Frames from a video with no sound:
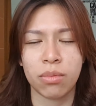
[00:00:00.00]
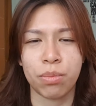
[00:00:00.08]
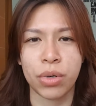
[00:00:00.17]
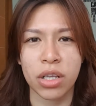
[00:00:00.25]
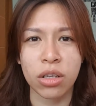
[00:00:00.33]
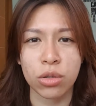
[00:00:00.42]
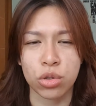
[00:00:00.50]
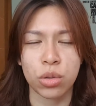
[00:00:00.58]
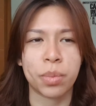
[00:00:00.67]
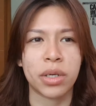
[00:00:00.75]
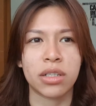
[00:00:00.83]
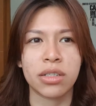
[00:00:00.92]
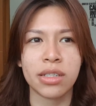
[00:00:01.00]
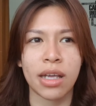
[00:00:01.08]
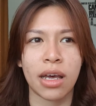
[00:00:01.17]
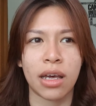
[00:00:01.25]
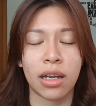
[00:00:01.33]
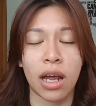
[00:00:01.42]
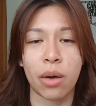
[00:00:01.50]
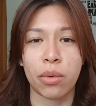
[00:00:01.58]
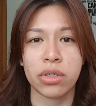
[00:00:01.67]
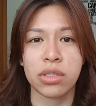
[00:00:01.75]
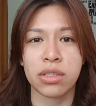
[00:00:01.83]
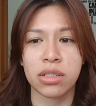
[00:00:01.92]
birth control pills, and I
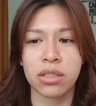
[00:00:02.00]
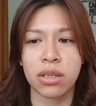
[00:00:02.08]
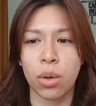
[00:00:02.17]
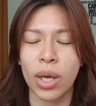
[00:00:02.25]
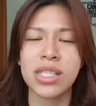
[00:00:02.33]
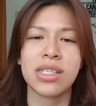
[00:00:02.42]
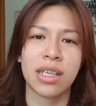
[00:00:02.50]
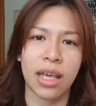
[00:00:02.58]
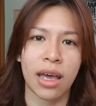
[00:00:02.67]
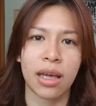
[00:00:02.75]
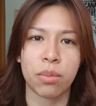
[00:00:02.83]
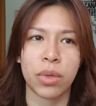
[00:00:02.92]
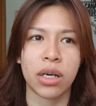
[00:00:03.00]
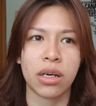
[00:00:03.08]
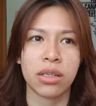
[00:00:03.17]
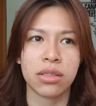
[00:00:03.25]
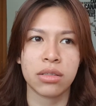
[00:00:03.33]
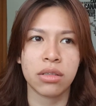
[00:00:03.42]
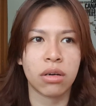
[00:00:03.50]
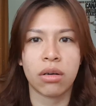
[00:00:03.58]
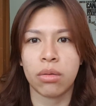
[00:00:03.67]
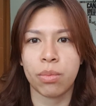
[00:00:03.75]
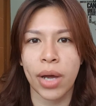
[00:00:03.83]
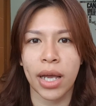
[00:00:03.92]
was quite scared because, you
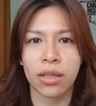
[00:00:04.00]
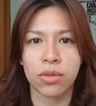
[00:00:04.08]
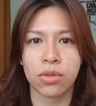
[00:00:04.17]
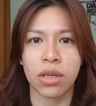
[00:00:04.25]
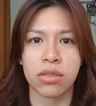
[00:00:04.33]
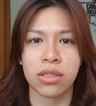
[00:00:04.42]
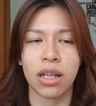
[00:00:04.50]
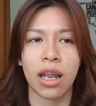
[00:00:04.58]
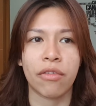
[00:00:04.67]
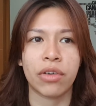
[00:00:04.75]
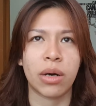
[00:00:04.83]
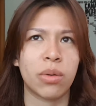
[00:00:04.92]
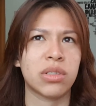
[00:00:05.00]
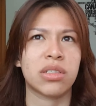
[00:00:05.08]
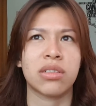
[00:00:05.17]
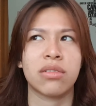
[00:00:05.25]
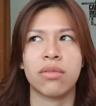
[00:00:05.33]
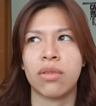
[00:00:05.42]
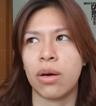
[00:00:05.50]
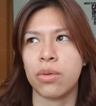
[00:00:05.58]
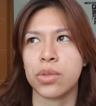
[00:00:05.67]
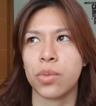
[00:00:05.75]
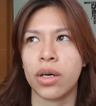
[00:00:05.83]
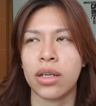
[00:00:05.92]
know, back in 2011,
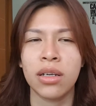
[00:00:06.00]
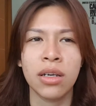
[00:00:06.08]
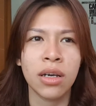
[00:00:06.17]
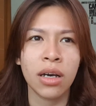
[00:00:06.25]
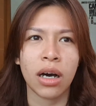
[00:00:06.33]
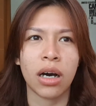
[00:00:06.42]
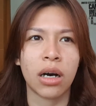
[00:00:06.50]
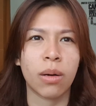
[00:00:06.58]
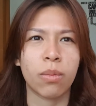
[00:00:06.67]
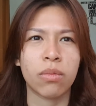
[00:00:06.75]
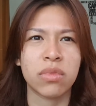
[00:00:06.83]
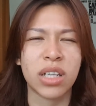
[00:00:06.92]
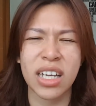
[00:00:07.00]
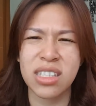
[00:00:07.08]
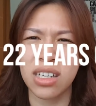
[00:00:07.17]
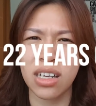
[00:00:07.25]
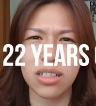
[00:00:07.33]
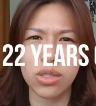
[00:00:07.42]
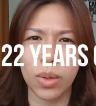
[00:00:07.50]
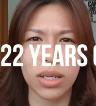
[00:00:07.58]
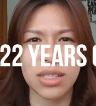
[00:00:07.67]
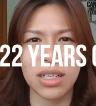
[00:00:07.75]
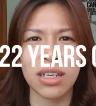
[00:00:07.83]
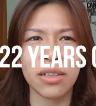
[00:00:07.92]
was what, 19,
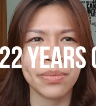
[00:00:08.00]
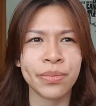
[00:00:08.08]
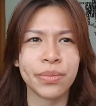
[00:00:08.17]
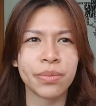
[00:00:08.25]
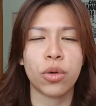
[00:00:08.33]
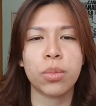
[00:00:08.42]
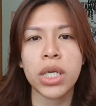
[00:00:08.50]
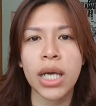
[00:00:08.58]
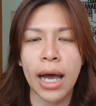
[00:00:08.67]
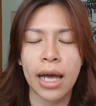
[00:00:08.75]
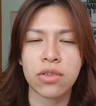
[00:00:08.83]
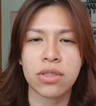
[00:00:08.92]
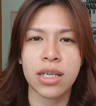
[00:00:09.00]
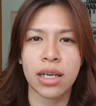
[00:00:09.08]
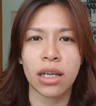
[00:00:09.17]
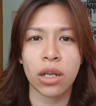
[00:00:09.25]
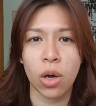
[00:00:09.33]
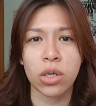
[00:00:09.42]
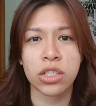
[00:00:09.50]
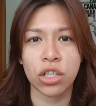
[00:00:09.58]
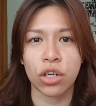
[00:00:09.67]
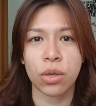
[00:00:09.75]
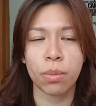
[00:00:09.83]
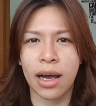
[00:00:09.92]
20? For me, I had to take it long
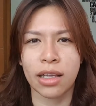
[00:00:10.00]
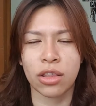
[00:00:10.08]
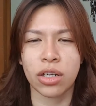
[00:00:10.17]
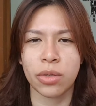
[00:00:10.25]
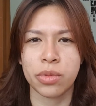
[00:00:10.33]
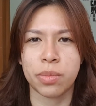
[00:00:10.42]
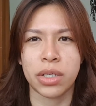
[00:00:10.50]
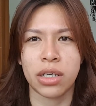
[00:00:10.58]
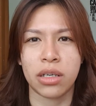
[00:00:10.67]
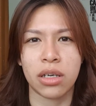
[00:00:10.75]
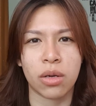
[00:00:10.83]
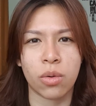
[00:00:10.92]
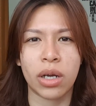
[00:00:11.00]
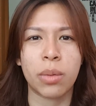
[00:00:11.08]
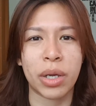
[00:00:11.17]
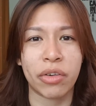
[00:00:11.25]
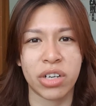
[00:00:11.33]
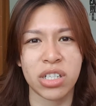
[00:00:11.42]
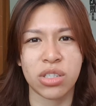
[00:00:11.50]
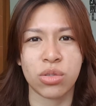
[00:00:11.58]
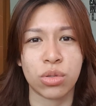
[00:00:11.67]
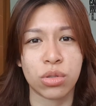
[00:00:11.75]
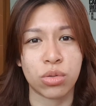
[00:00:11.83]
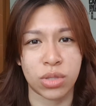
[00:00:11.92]
term. I thought it would be quite a big risk to
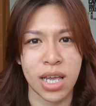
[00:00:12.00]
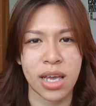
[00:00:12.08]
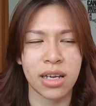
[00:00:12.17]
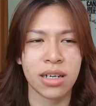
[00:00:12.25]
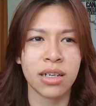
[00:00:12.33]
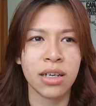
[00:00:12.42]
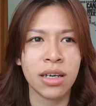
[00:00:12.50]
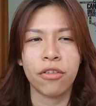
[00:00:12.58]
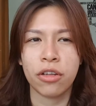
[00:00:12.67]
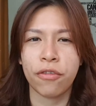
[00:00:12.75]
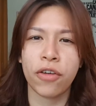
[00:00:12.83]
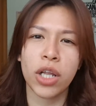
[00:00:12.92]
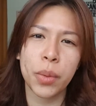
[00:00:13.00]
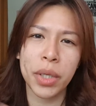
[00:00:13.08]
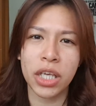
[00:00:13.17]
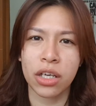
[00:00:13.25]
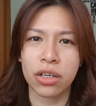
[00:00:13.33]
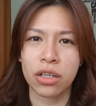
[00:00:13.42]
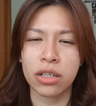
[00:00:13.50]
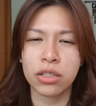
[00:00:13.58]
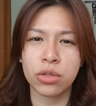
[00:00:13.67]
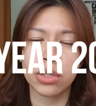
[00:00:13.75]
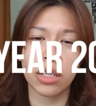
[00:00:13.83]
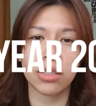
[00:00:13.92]
take. The following year,
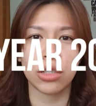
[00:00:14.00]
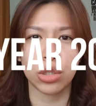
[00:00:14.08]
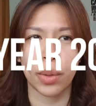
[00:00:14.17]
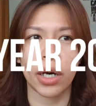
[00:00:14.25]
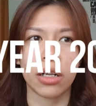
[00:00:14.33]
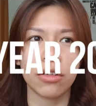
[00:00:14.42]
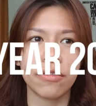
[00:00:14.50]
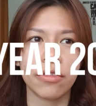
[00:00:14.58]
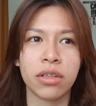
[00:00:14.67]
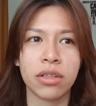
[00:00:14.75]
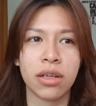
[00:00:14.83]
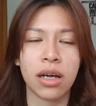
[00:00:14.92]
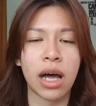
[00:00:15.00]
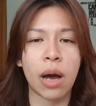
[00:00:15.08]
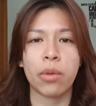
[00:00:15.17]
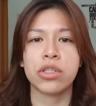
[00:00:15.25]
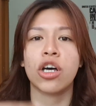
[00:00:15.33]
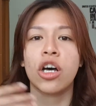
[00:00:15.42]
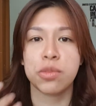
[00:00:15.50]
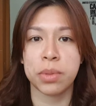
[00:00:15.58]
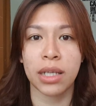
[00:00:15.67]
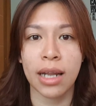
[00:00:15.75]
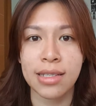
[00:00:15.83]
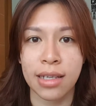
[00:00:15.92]
2012, I was
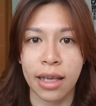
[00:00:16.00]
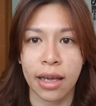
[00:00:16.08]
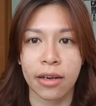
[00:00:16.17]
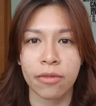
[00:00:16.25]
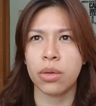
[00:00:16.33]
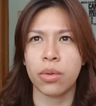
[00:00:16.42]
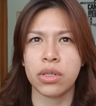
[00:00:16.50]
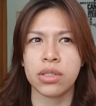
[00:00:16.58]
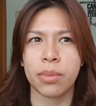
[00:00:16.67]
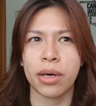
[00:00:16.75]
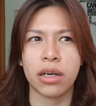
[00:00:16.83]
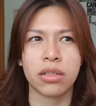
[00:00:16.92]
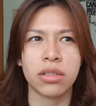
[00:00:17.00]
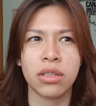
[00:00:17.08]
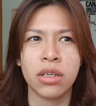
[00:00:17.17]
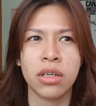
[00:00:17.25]
hospitalized again. It was about